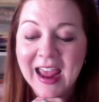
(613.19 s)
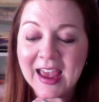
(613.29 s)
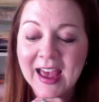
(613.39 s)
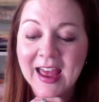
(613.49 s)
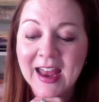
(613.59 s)

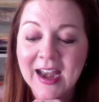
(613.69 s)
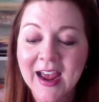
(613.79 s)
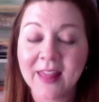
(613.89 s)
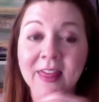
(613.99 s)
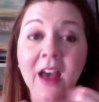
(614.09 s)
And
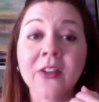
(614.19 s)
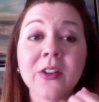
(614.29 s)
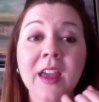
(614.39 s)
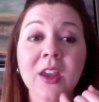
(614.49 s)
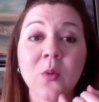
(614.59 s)
the
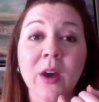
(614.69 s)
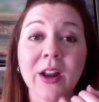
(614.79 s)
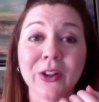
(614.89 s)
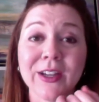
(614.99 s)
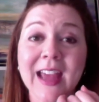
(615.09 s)
other thing you
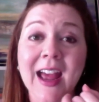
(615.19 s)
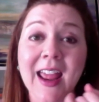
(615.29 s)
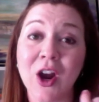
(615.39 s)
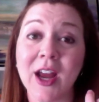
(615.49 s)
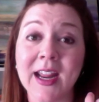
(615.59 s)
want to look
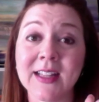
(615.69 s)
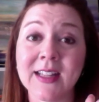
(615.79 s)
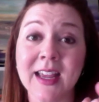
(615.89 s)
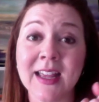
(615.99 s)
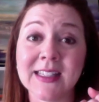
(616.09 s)
at in
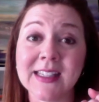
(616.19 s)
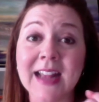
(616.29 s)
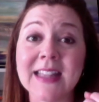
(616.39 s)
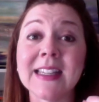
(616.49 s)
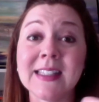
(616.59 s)
Audience
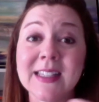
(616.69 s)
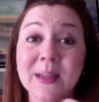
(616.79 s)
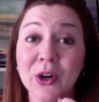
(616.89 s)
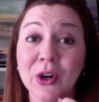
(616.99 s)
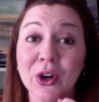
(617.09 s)
Insights is
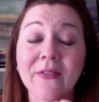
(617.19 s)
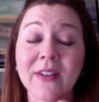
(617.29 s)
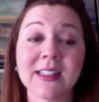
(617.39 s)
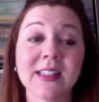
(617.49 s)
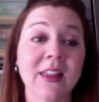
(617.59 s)
demographics.